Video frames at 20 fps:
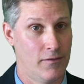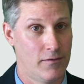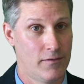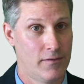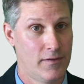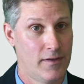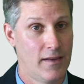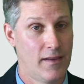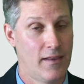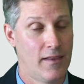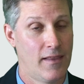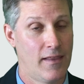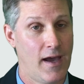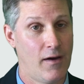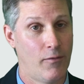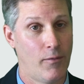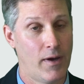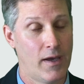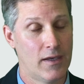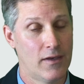That way
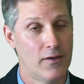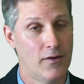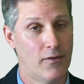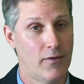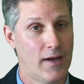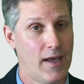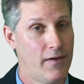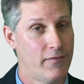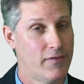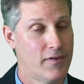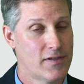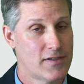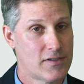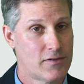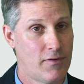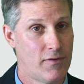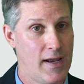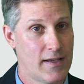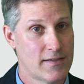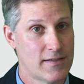you don't have the
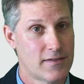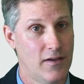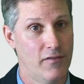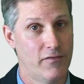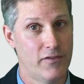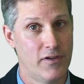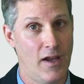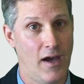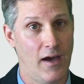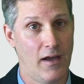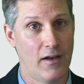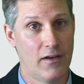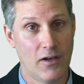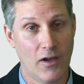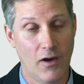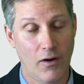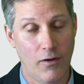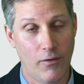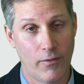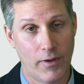stress of not
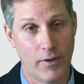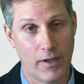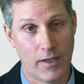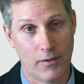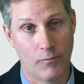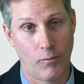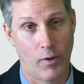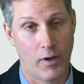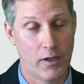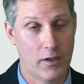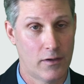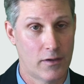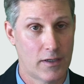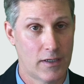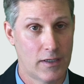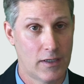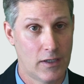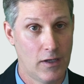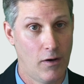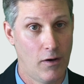knowing where you're going to
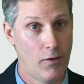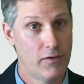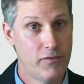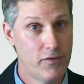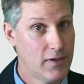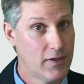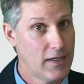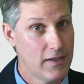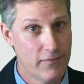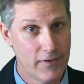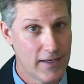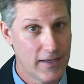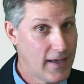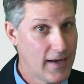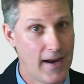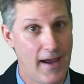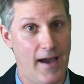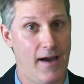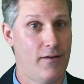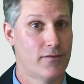go, if you could even get a
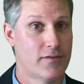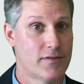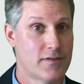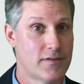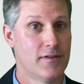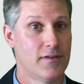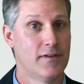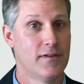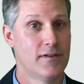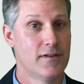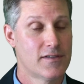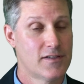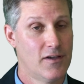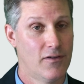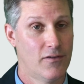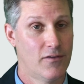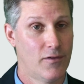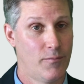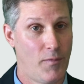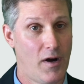house. So the
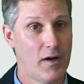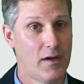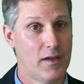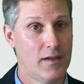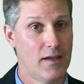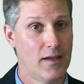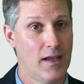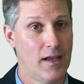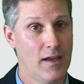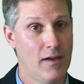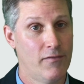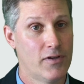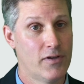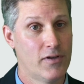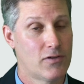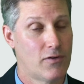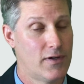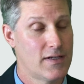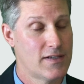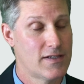market
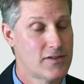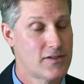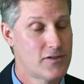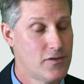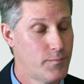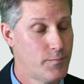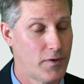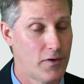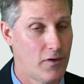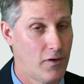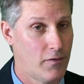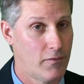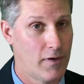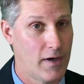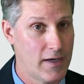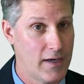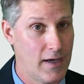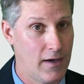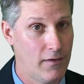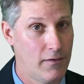inventory is super low right
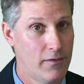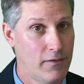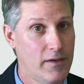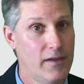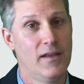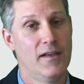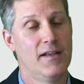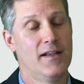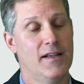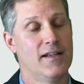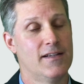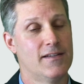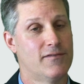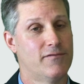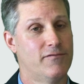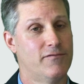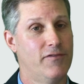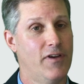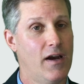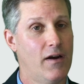now. It's
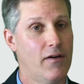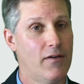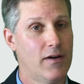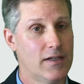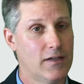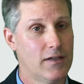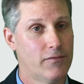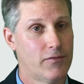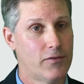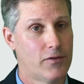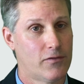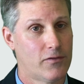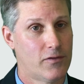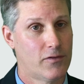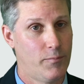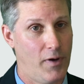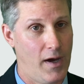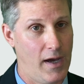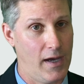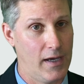very difficult to
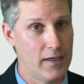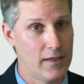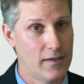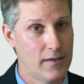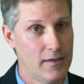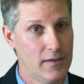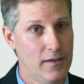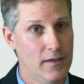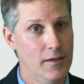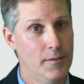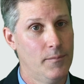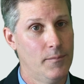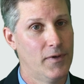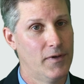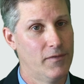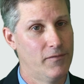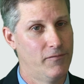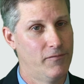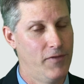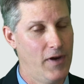buy, but
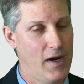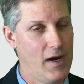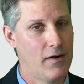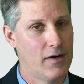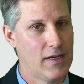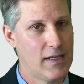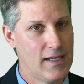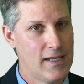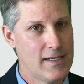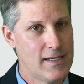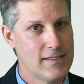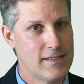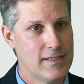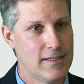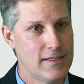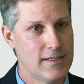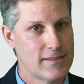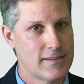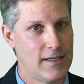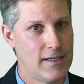very easy to
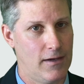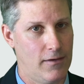sell.